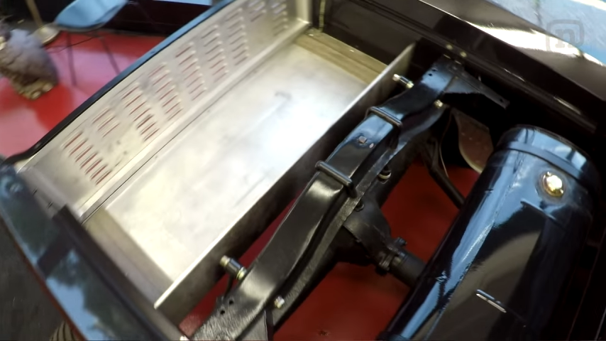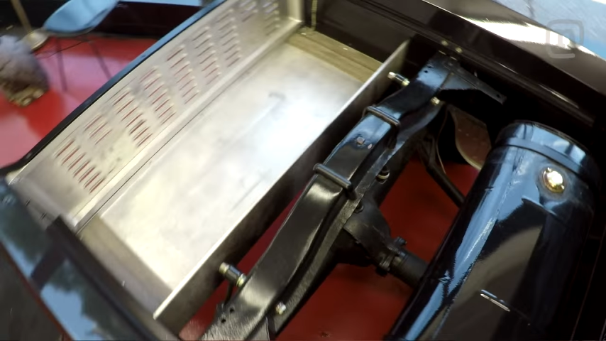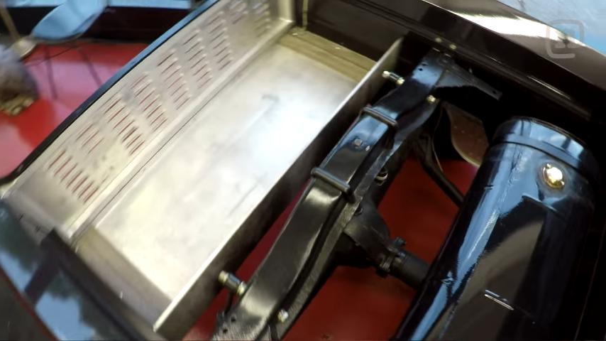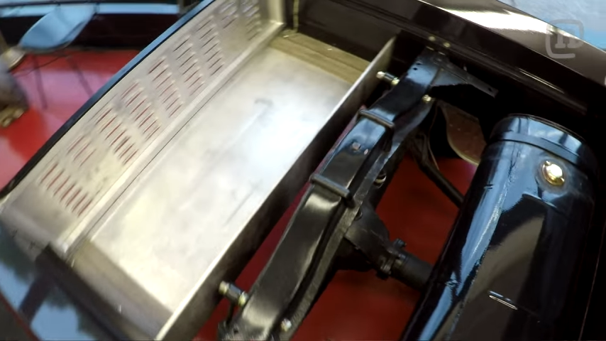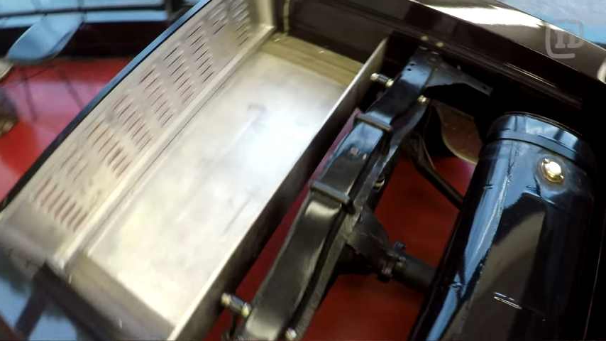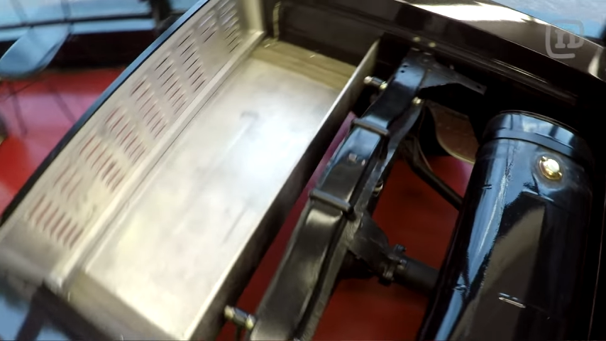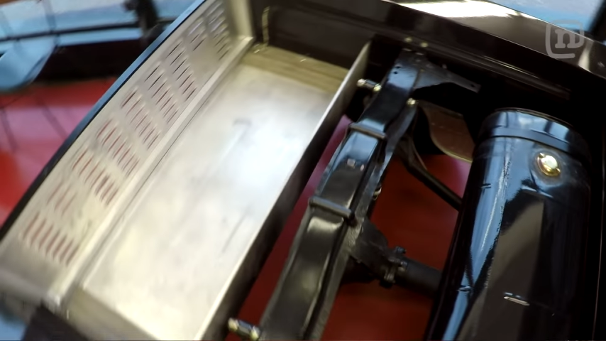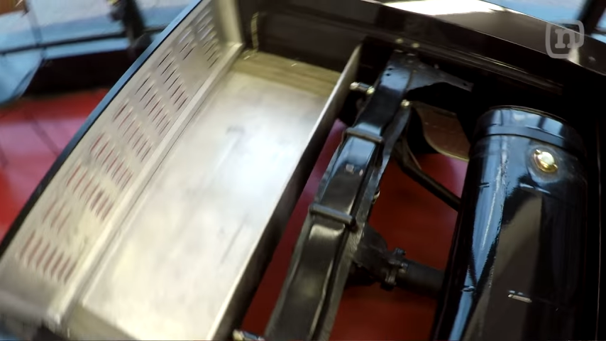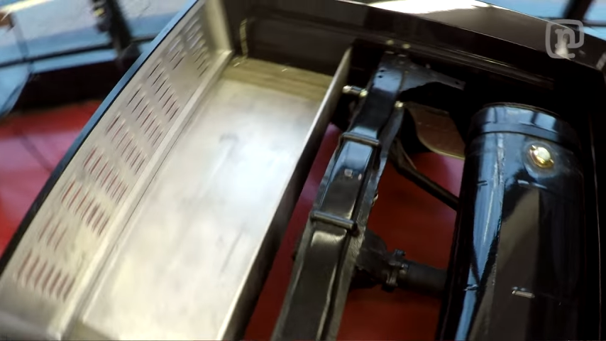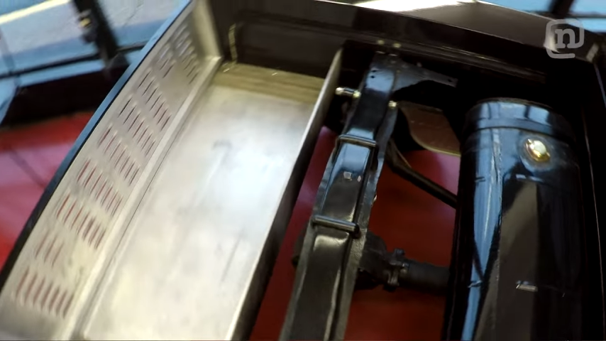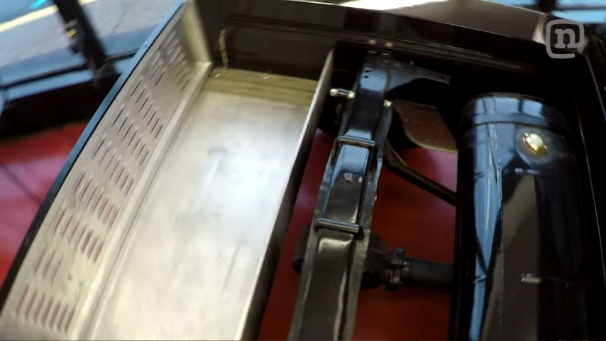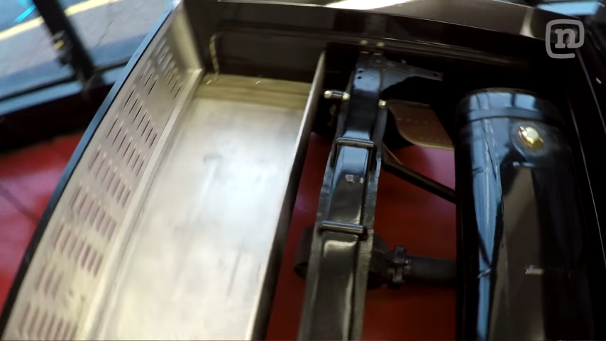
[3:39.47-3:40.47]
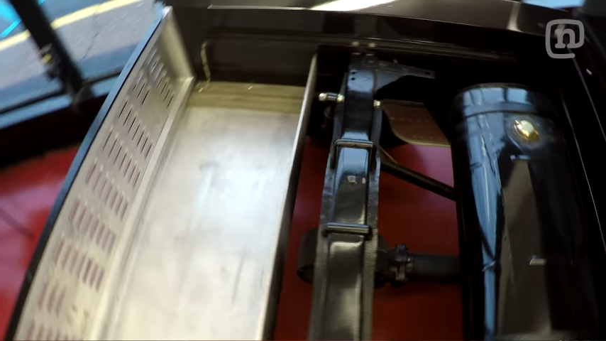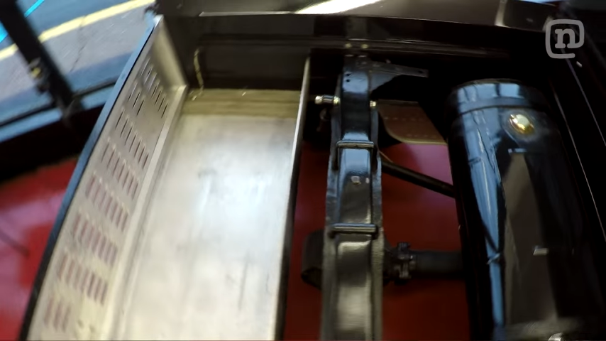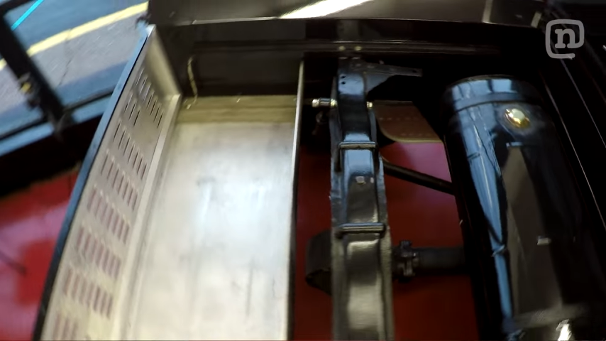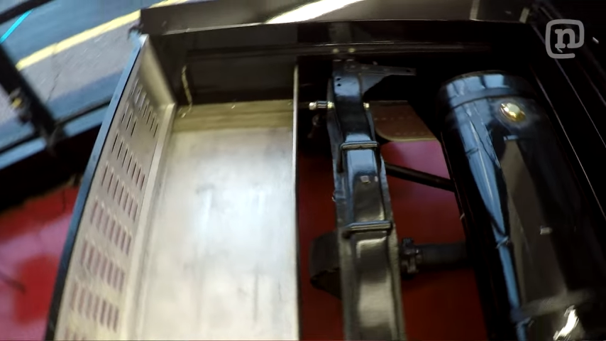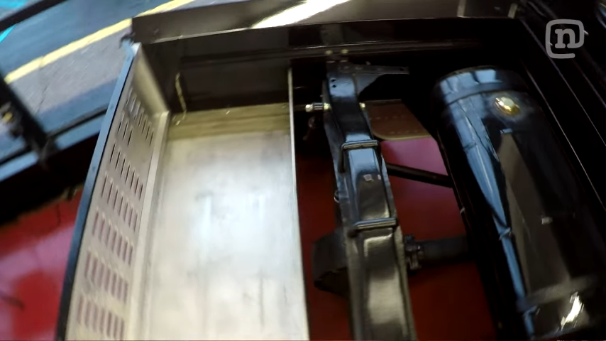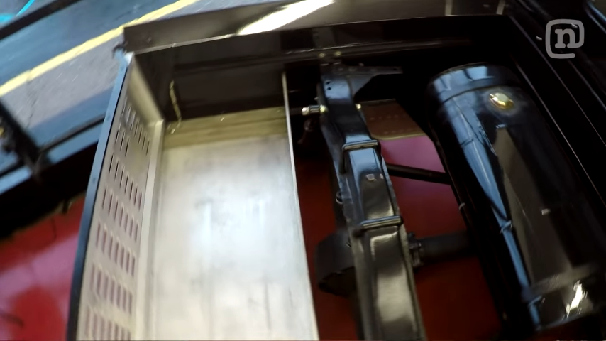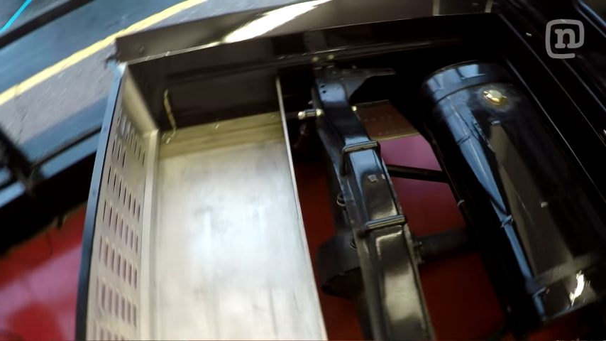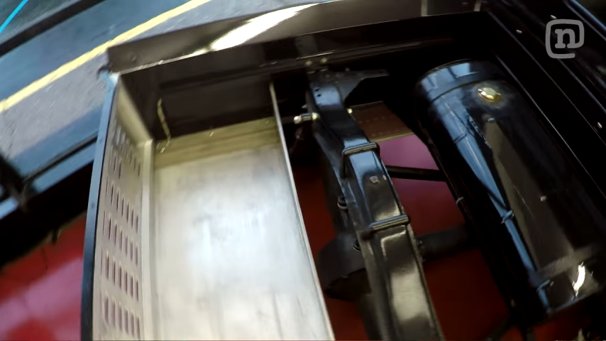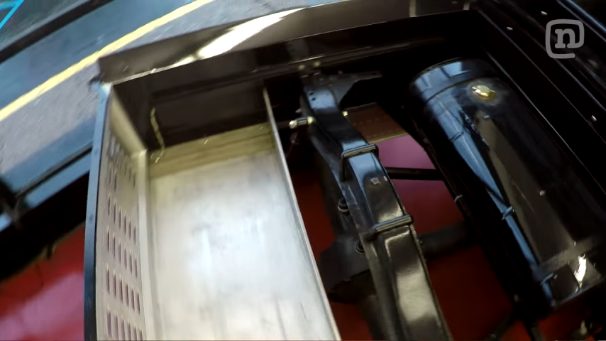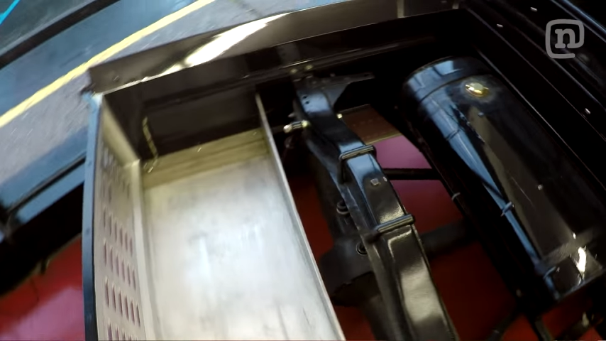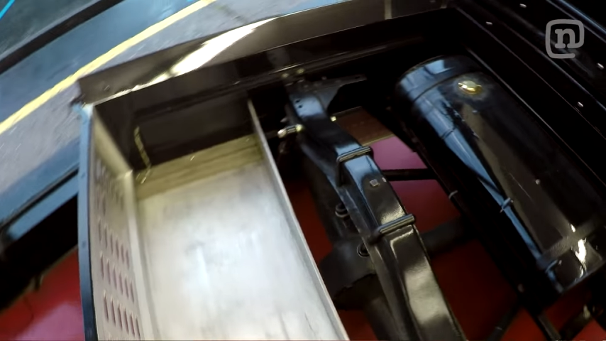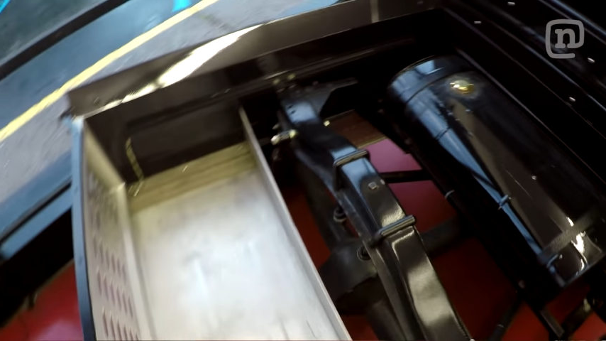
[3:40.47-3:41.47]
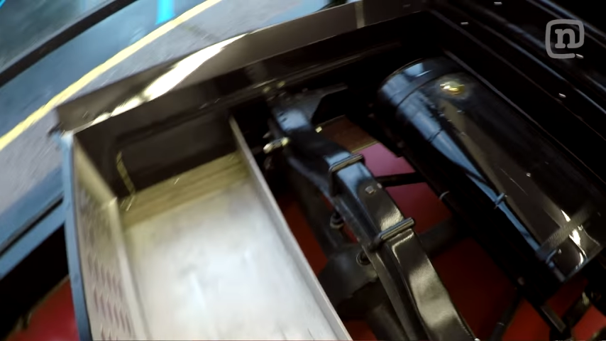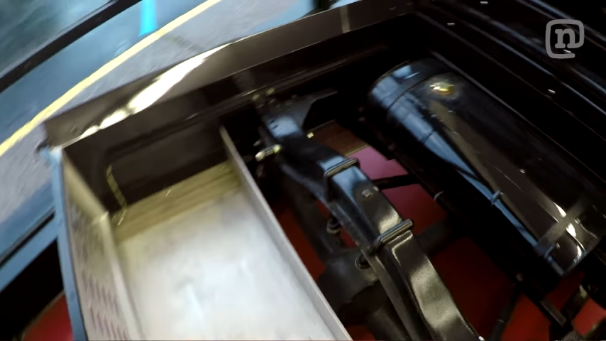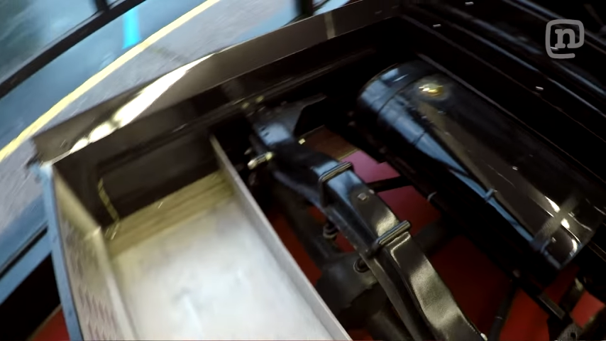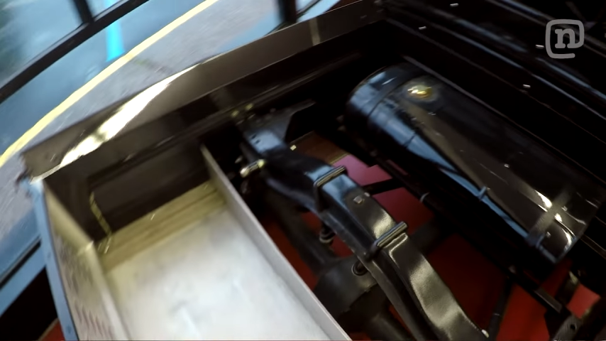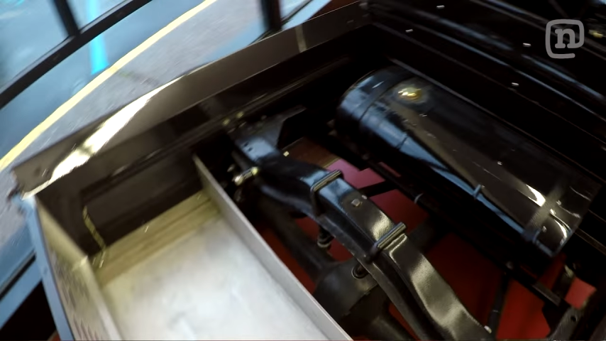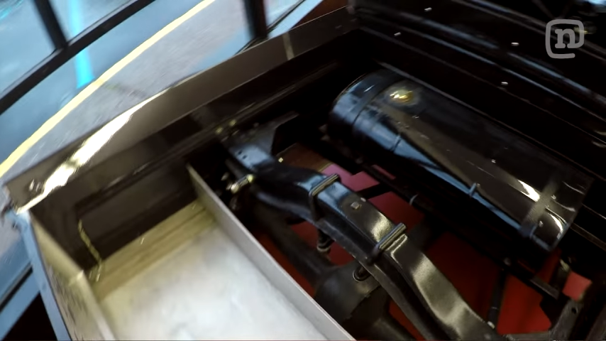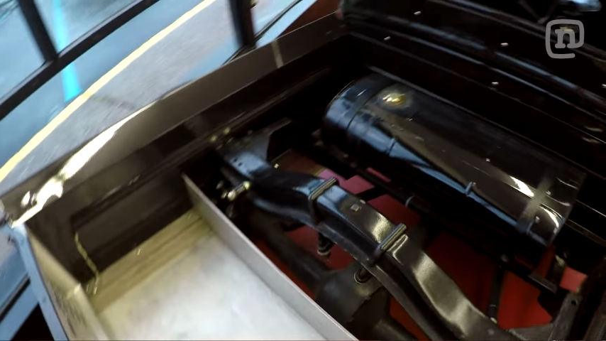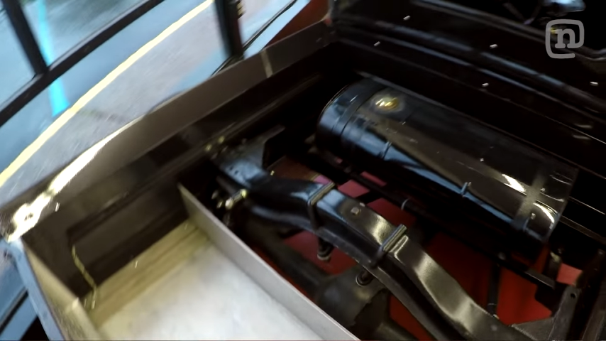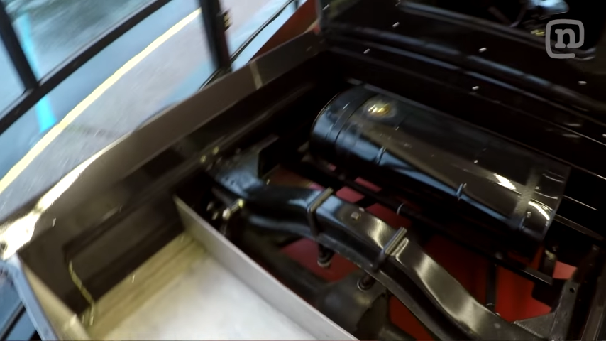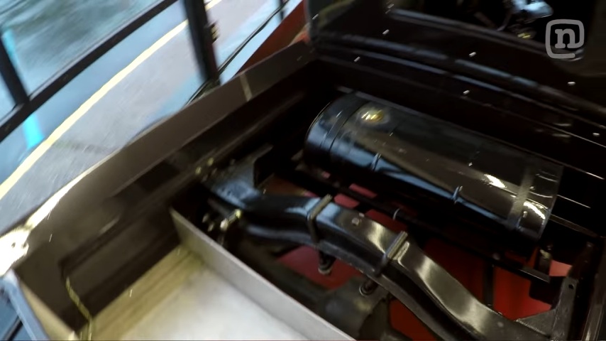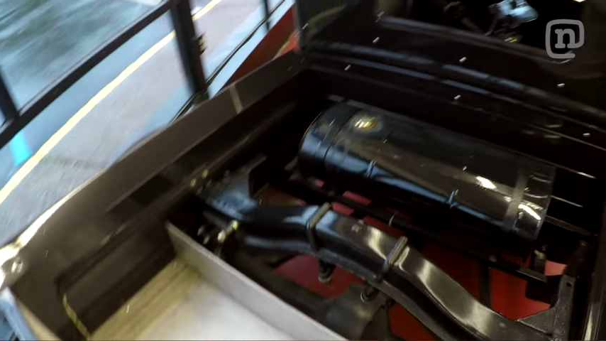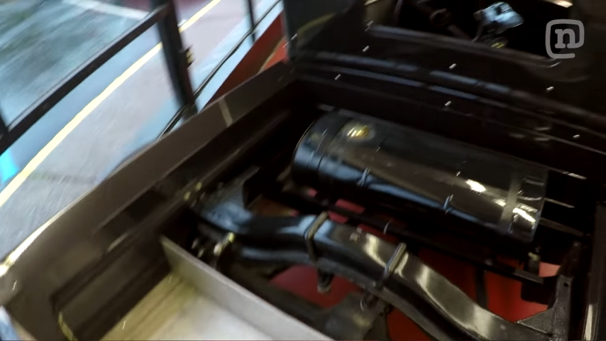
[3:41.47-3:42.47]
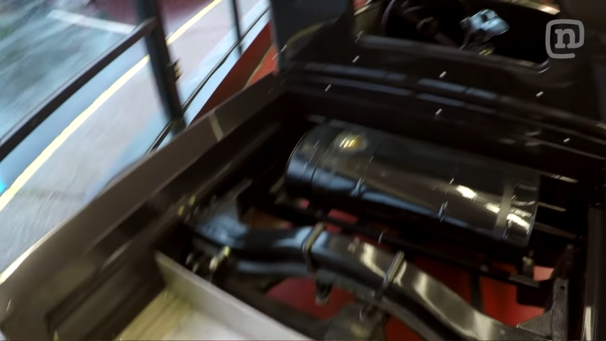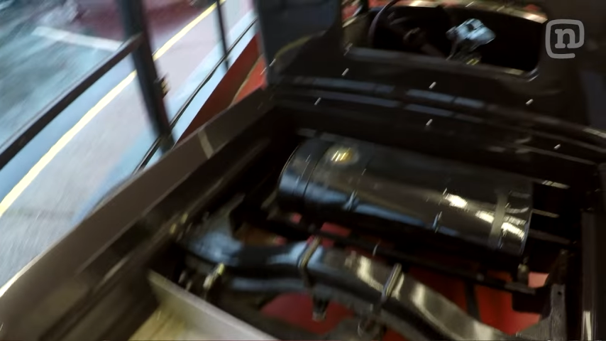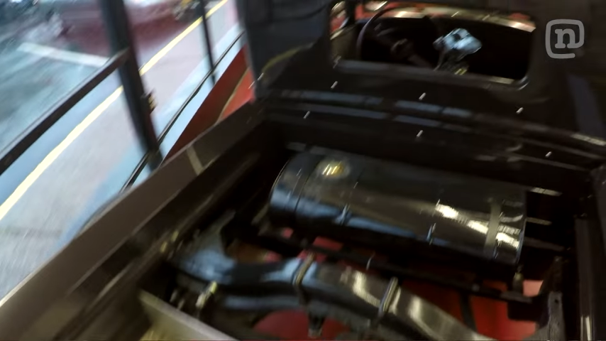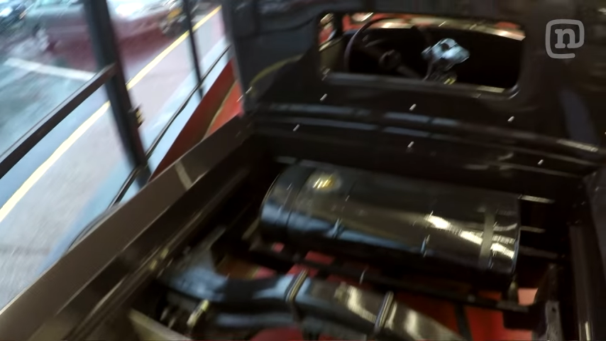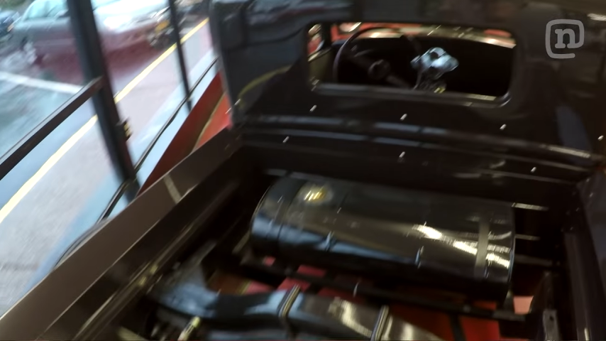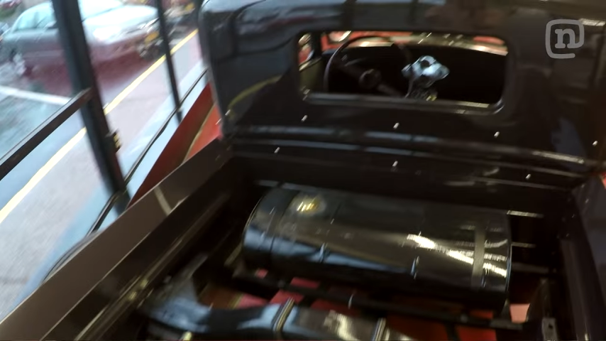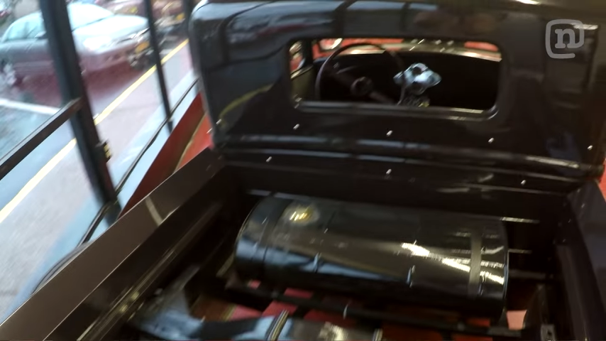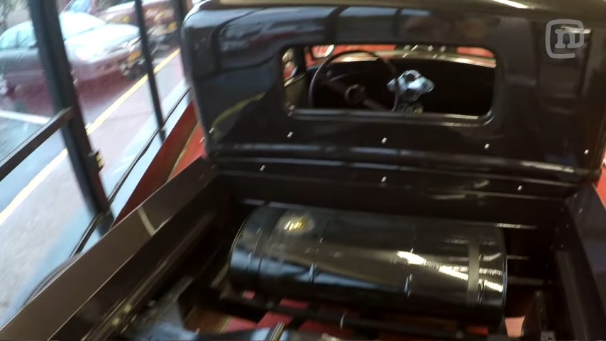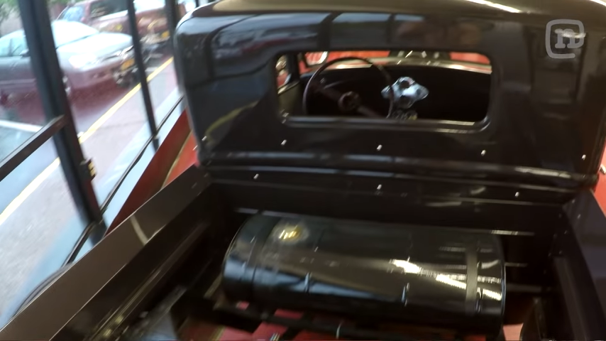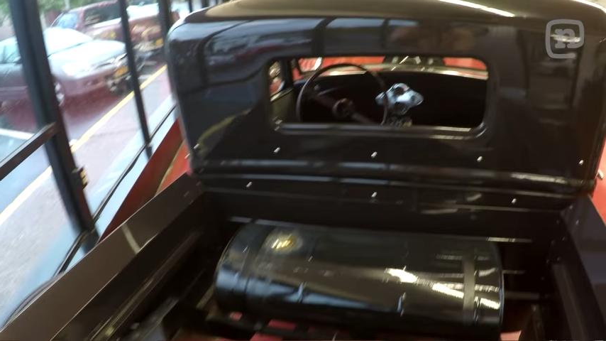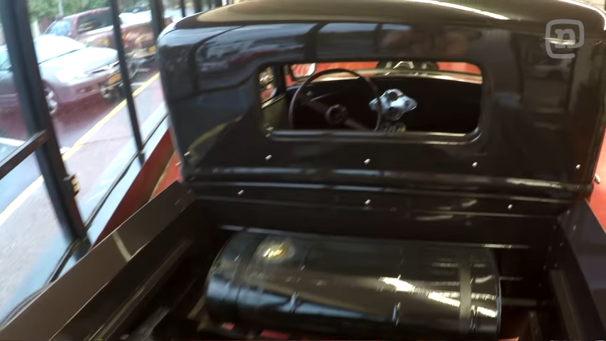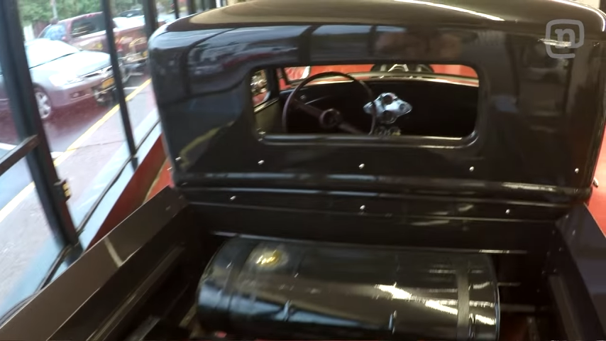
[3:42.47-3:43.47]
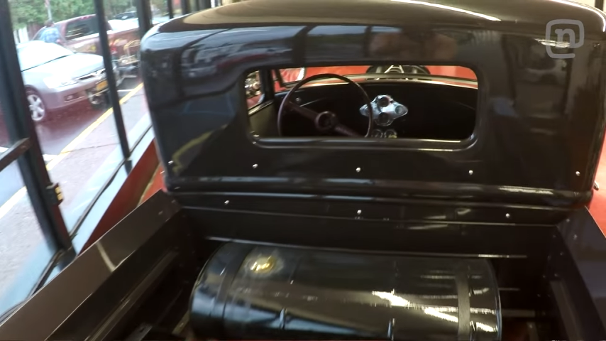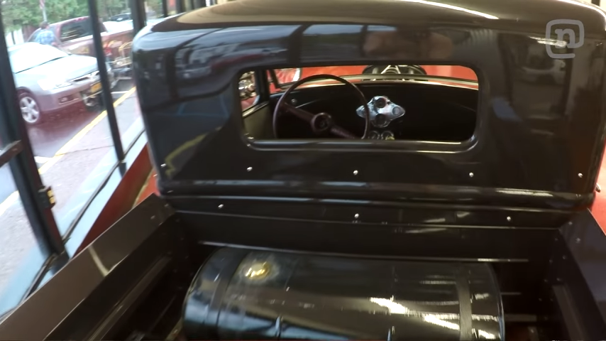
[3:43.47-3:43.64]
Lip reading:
No face is visible, so there are no lips to read.